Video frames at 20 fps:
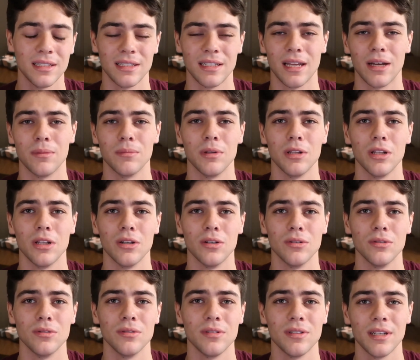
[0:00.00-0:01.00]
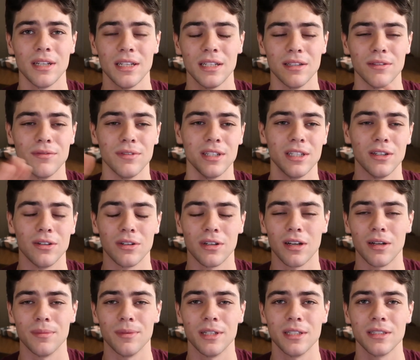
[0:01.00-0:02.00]
down below in the video
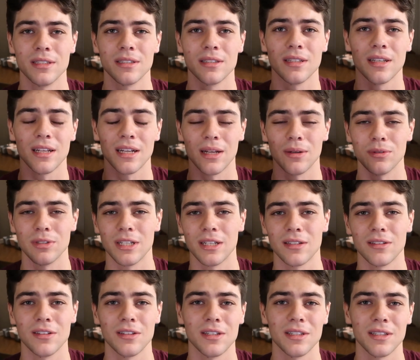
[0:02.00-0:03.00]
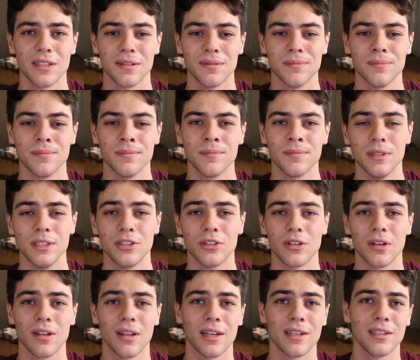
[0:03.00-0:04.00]
comments and I will take a look at them. Be
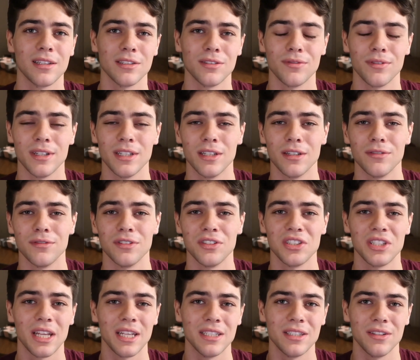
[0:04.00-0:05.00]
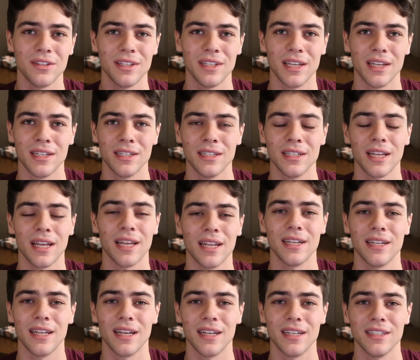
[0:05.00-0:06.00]
sure to like this video if you stayed till the end,
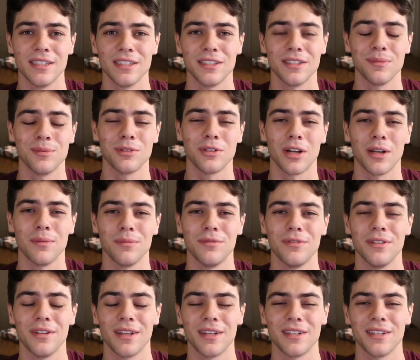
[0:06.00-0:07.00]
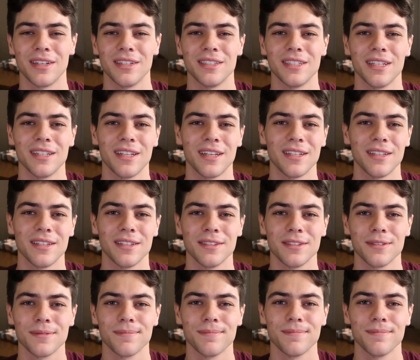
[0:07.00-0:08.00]
and hit subscribe if you like content like this.